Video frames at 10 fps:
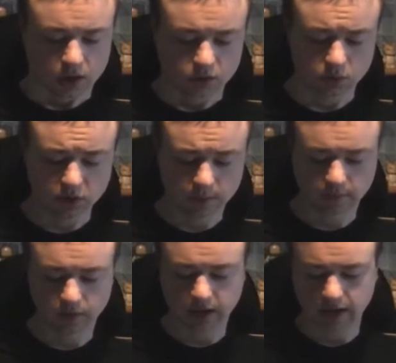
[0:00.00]
It's also
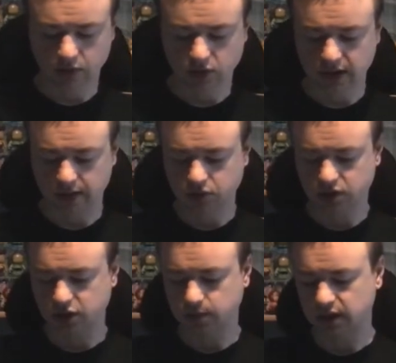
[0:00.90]
been
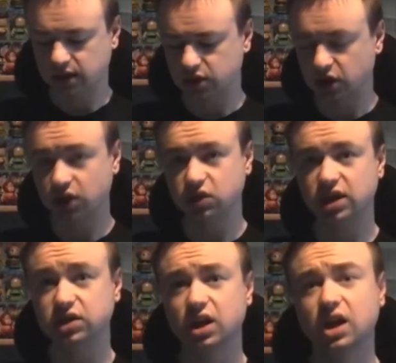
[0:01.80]
announced at Mickey Circus
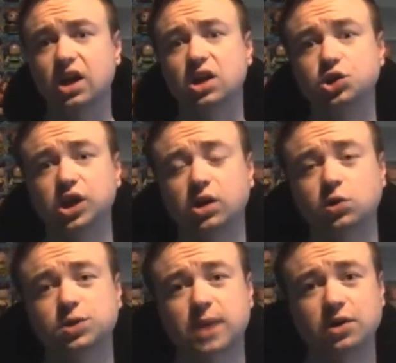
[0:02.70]
is
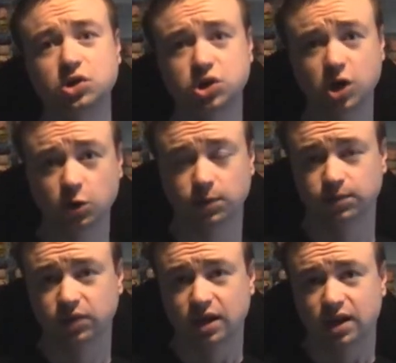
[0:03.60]
Jingle Smells 2.
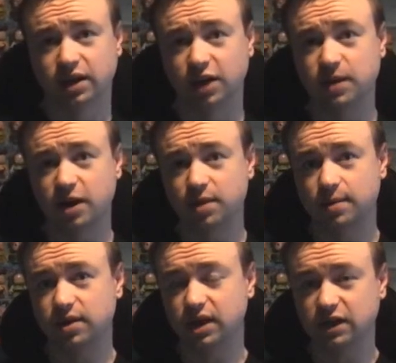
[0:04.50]
Now you might
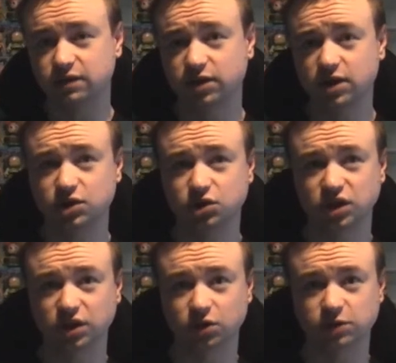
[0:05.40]
remember the first
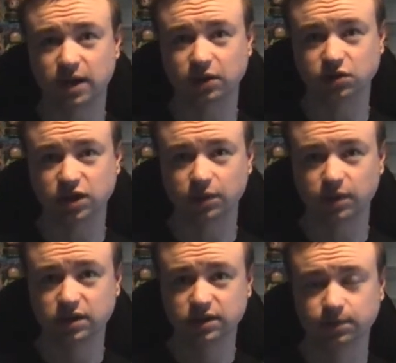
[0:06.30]
Jingle Smells
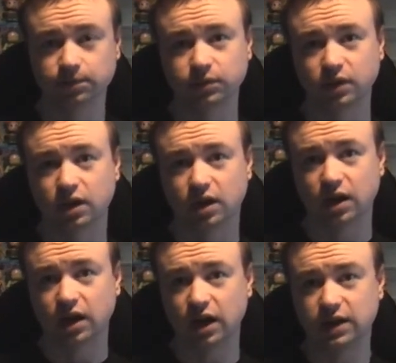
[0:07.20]
series.
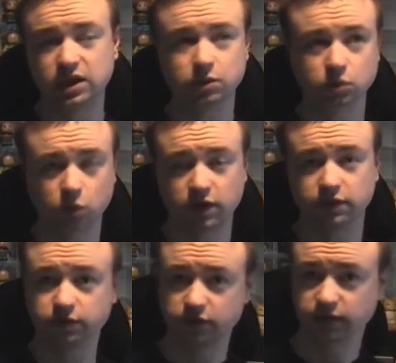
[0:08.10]
This was one
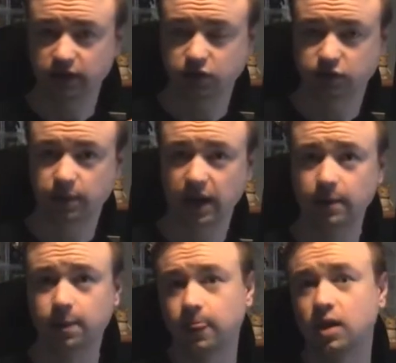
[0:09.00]
of the figures from
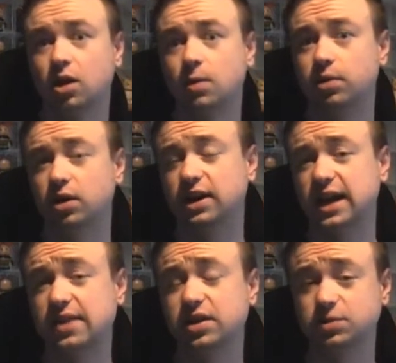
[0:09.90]
that. But
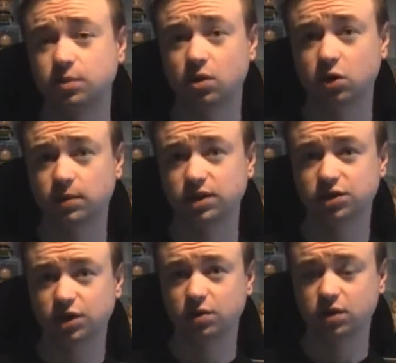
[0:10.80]
again, there's more coming
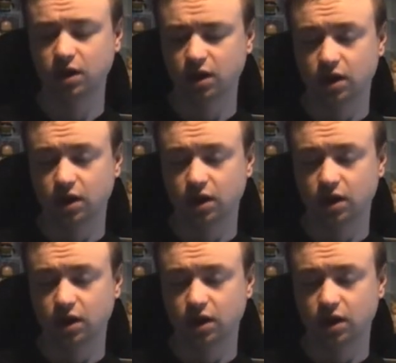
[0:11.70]
soon.